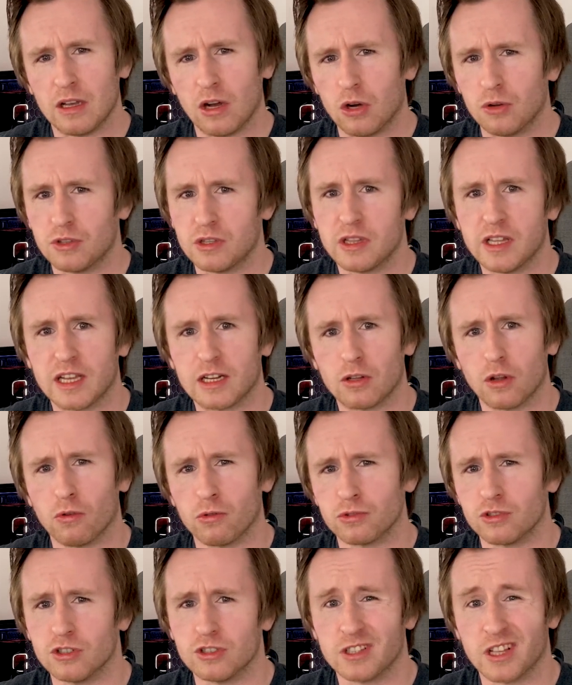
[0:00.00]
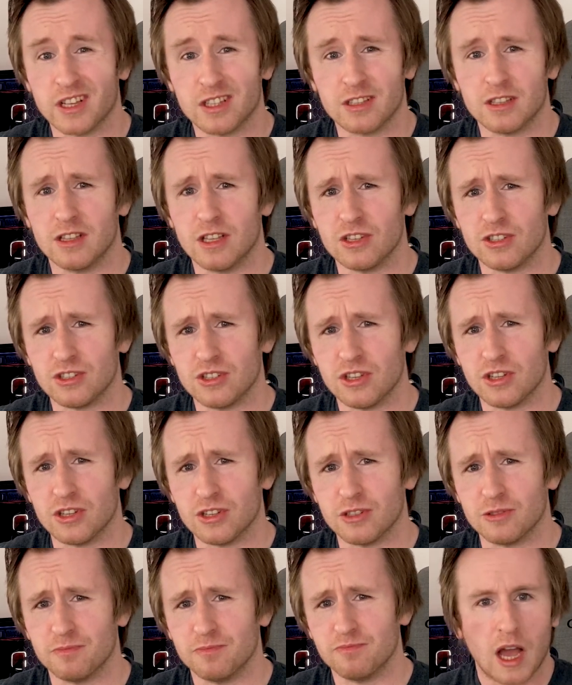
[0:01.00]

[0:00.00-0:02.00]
Alder Lake launches later this year.